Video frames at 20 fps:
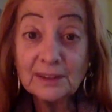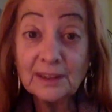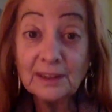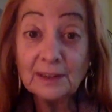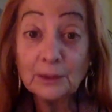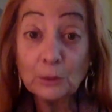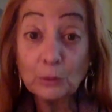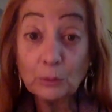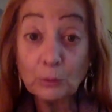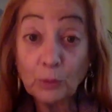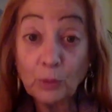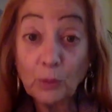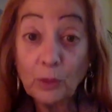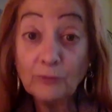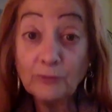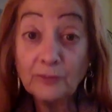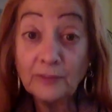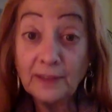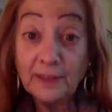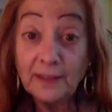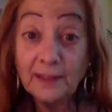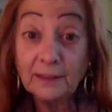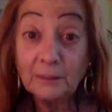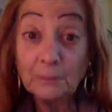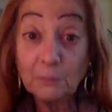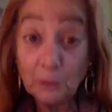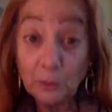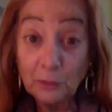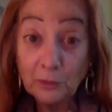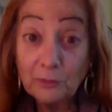in the raw vegan
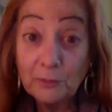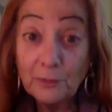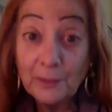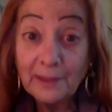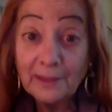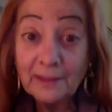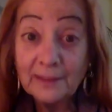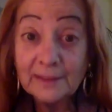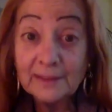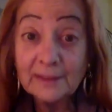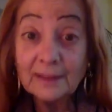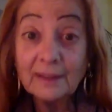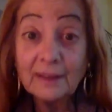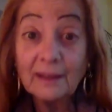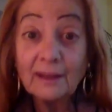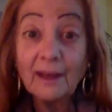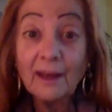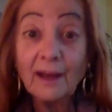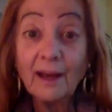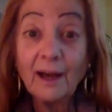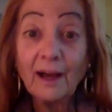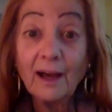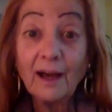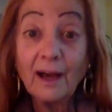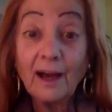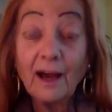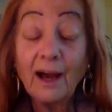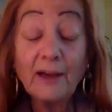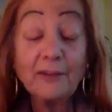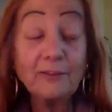movement,
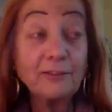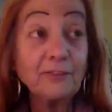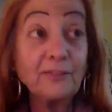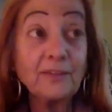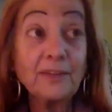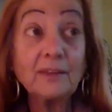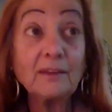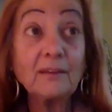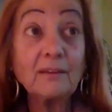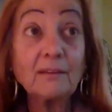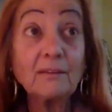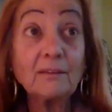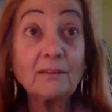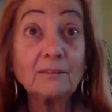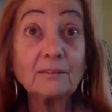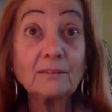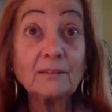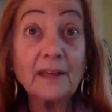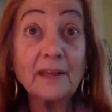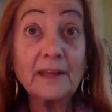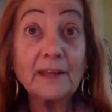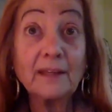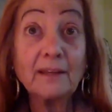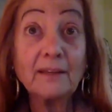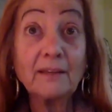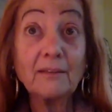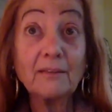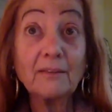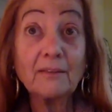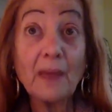I feel like
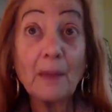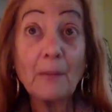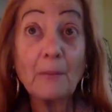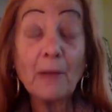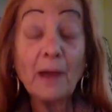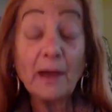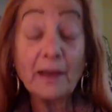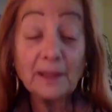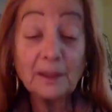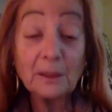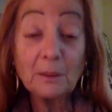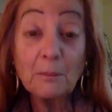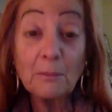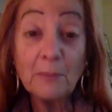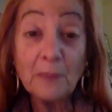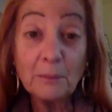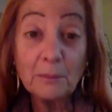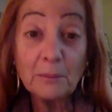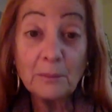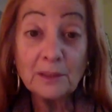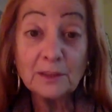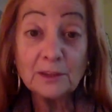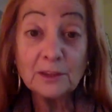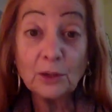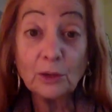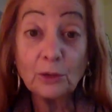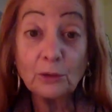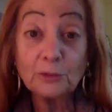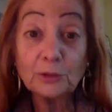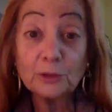that my commitment
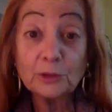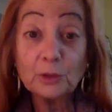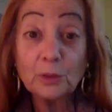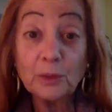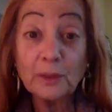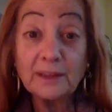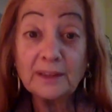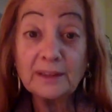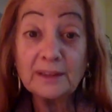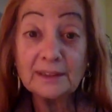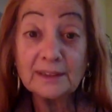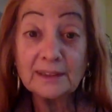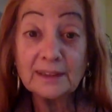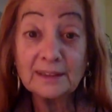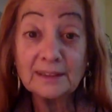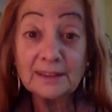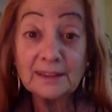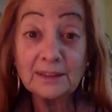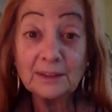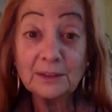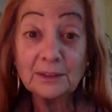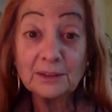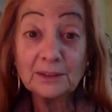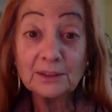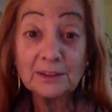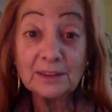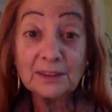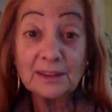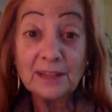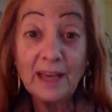over 26
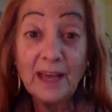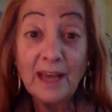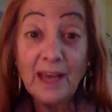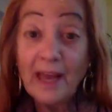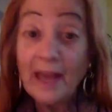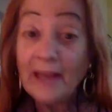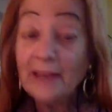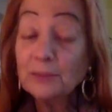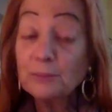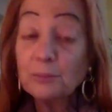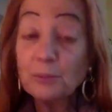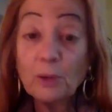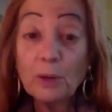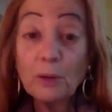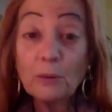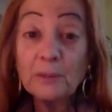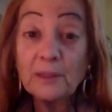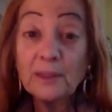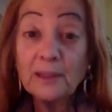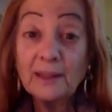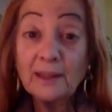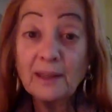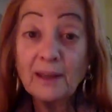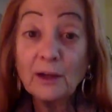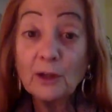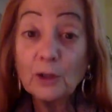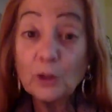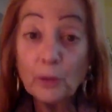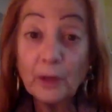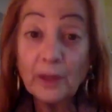years has brought me a
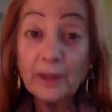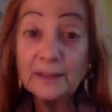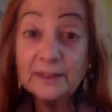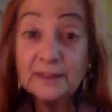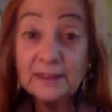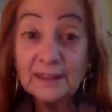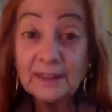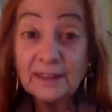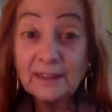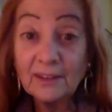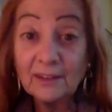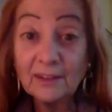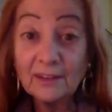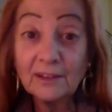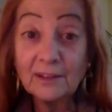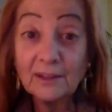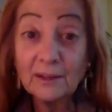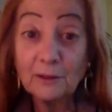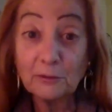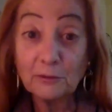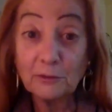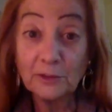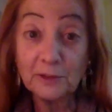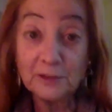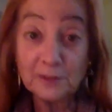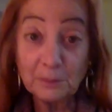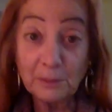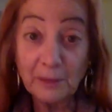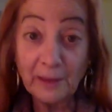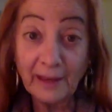great deal of
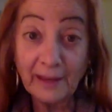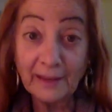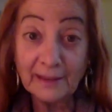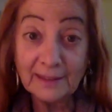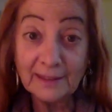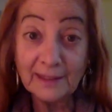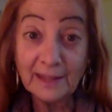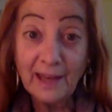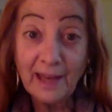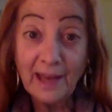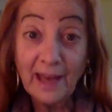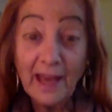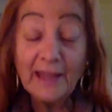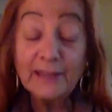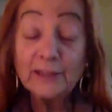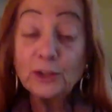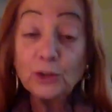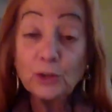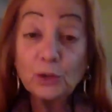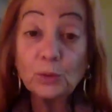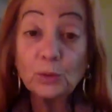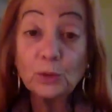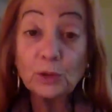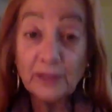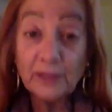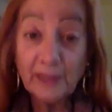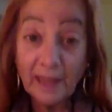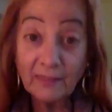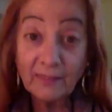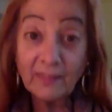respect. And you will
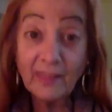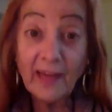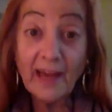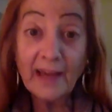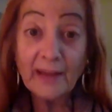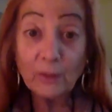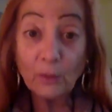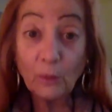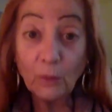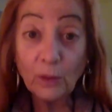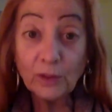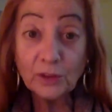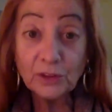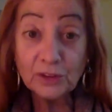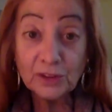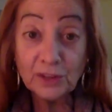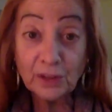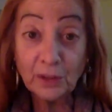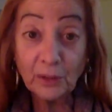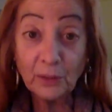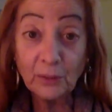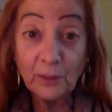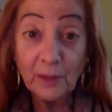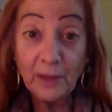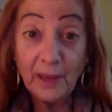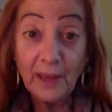get that also,